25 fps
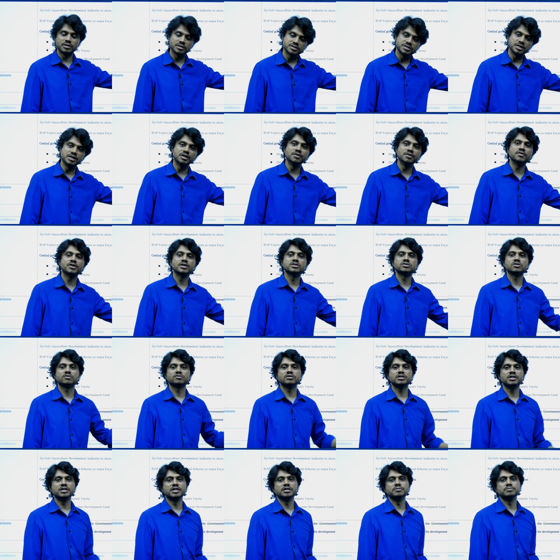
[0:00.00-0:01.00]
significance of the
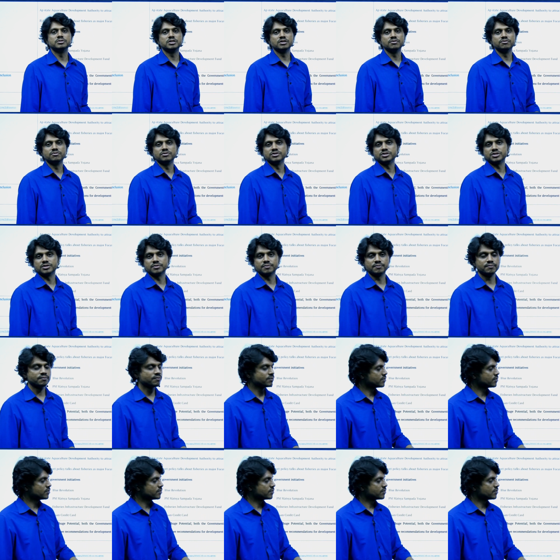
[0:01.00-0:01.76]
deep sea fishing.